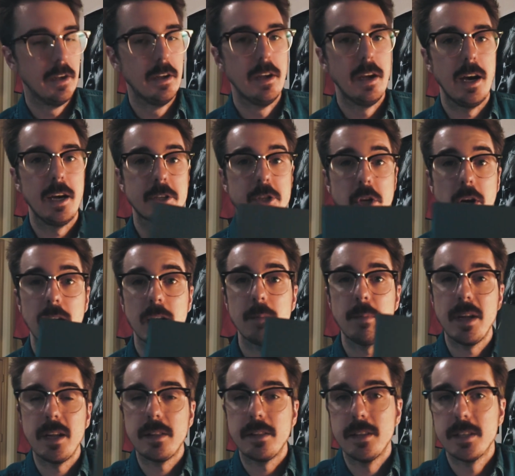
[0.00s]
I try to
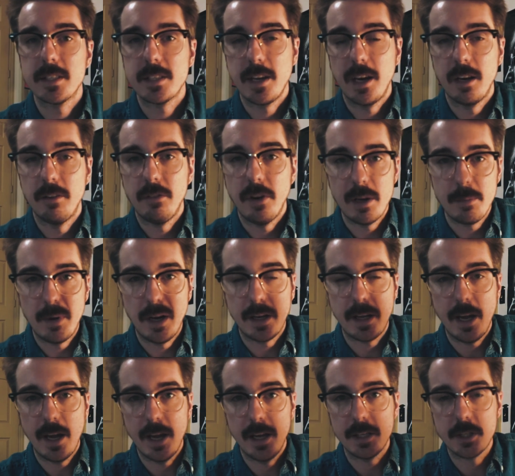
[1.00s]
make this kind of like my
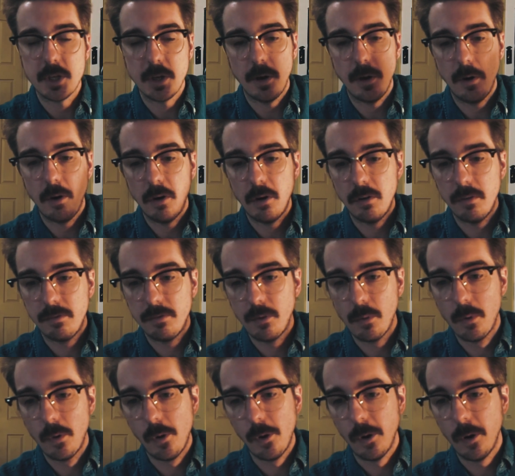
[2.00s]
catch-all
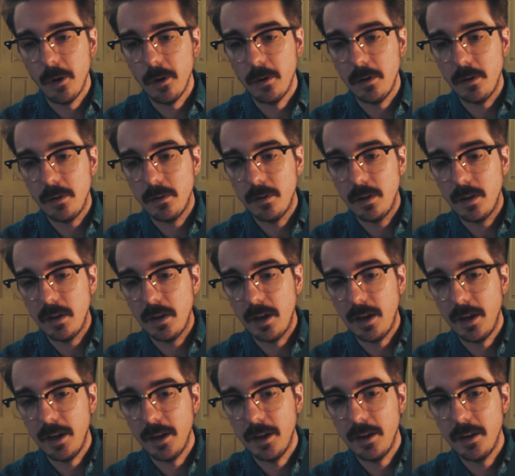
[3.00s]
for
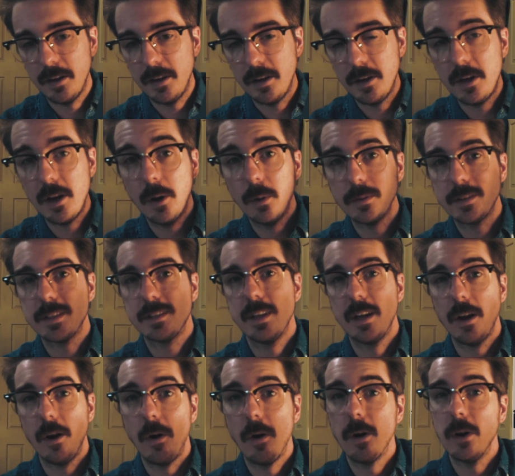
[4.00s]
notes
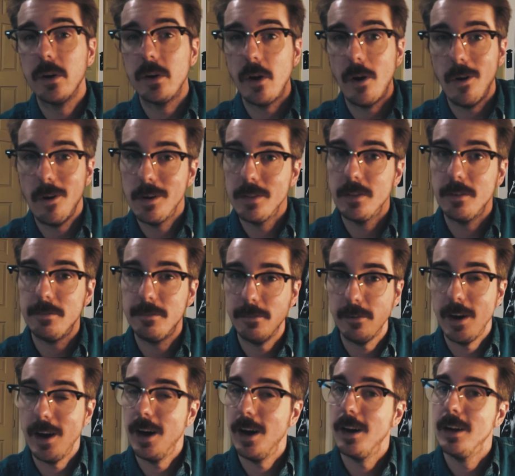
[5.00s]
that aren't on the
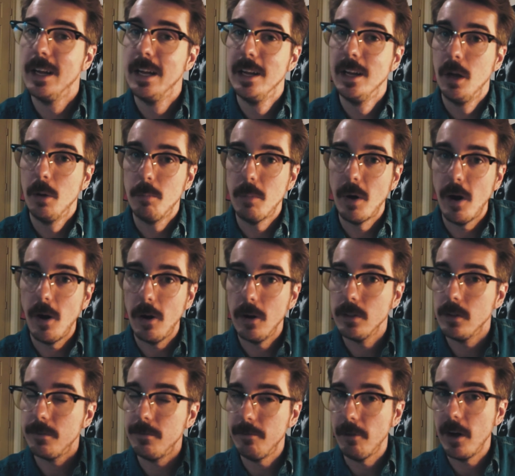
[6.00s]
fly. My on
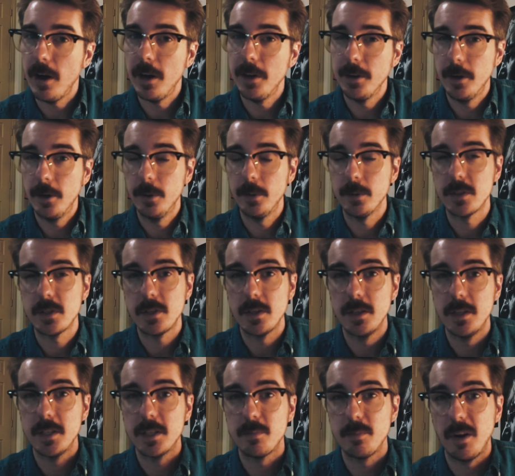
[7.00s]
the fly notes
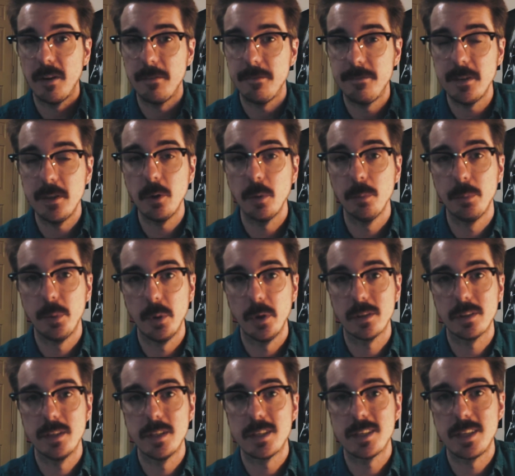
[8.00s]
is my field book
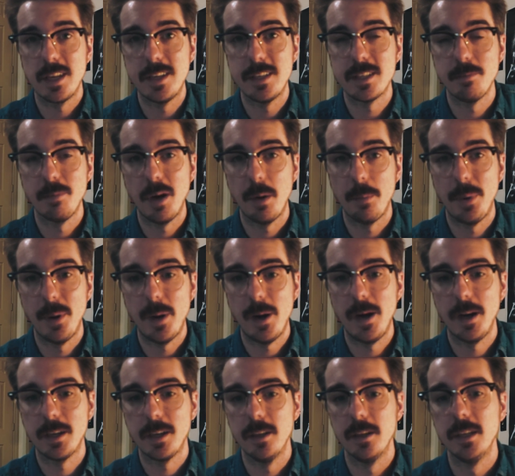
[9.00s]
that stays in my
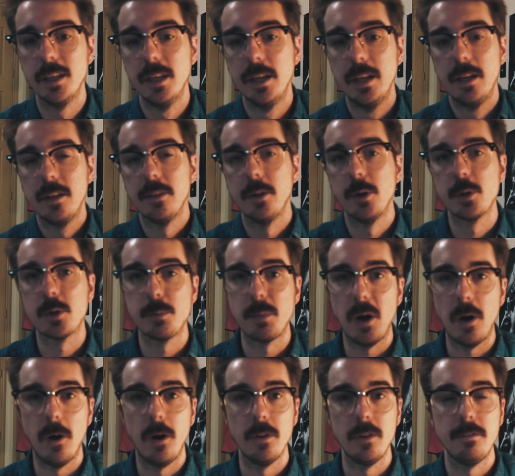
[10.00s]
pocket. Those are my
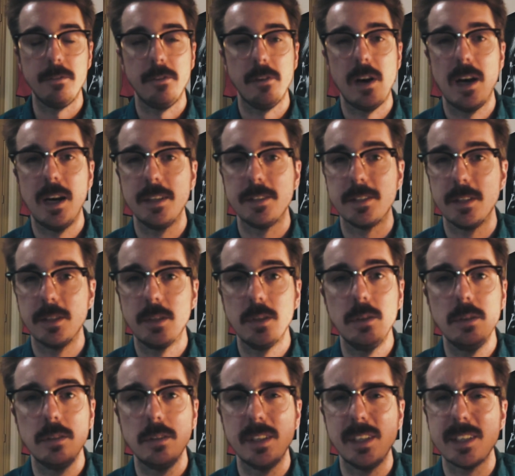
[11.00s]
on the fly
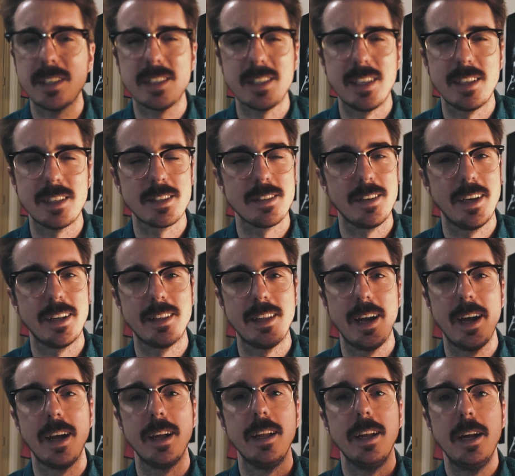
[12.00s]
to-do list, things like
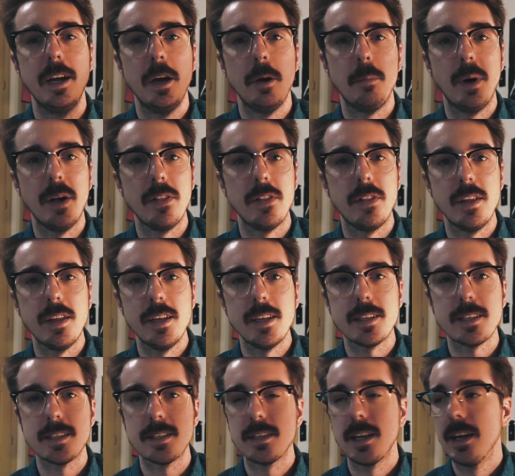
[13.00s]
that. But
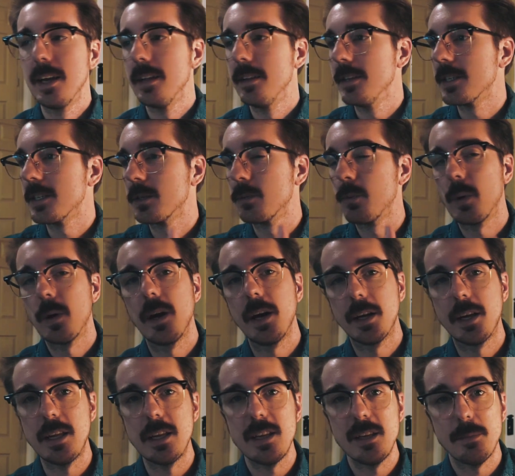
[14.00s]
this is where I
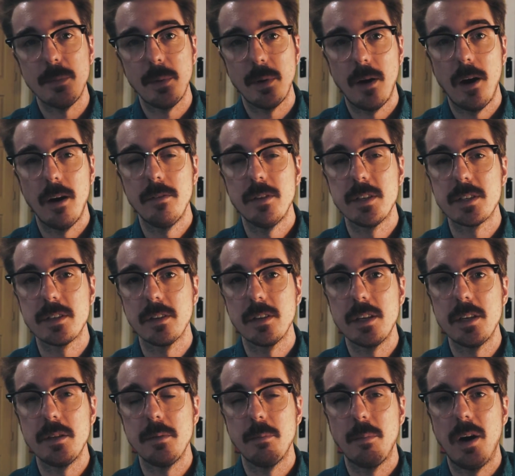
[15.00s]
keep,
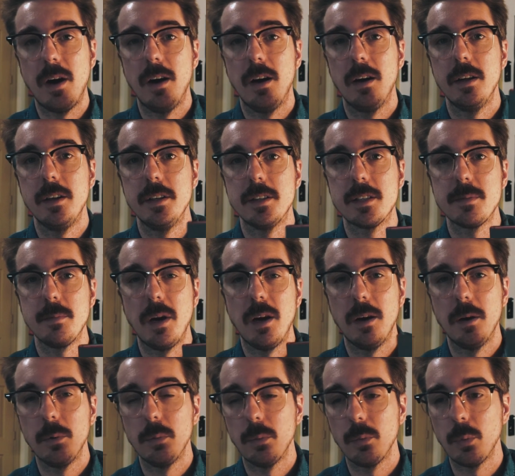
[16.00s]
obviously, it's
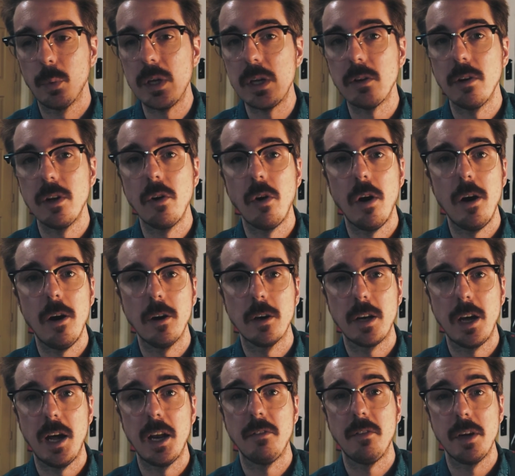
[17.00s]
my weekly log,
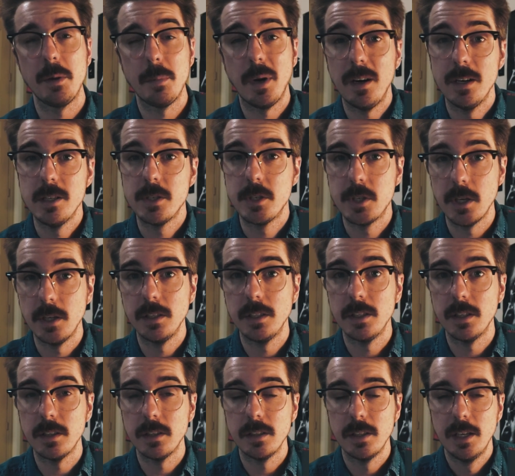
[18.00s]
kind of like my
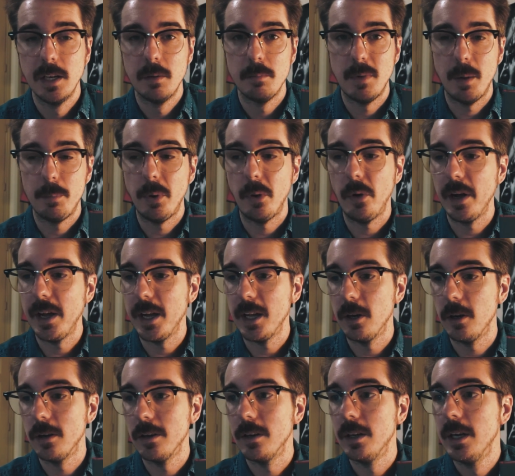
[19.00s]
agenda, my
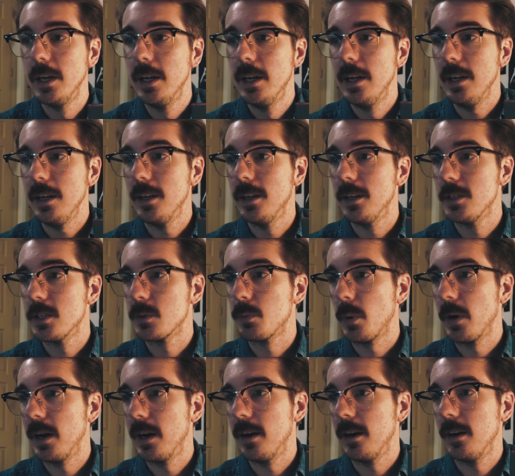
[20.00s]
planner. It is
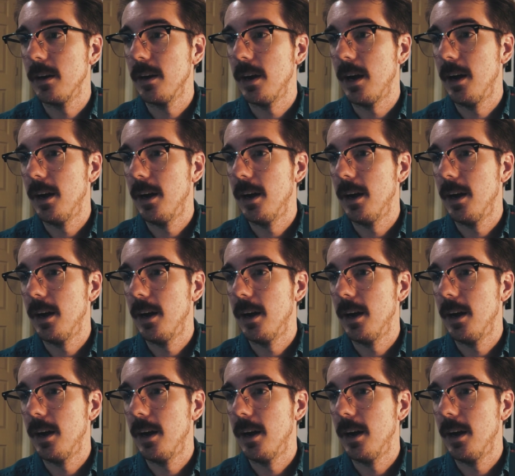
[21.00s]
where